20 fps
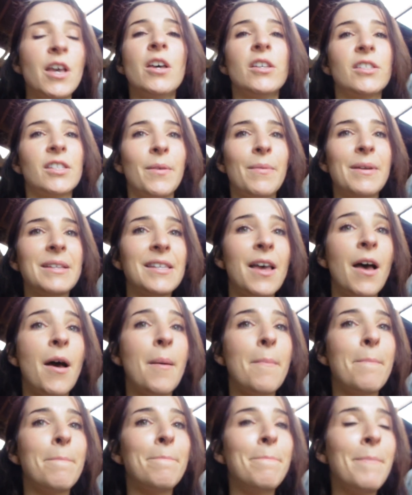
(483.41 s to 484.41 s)
So it's
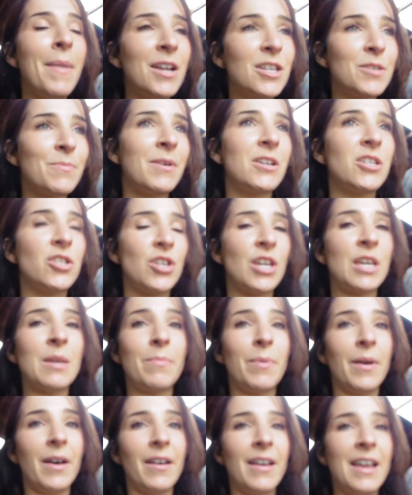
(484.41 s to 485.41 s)
much, much
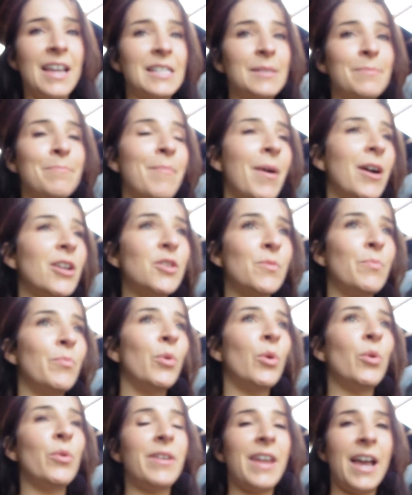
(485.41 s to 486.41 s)
cheaper. It's much
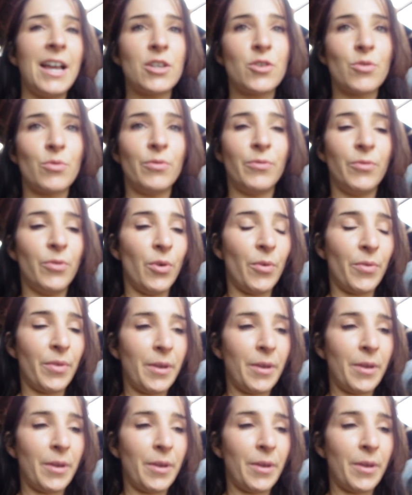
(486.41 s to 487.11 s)
more natural for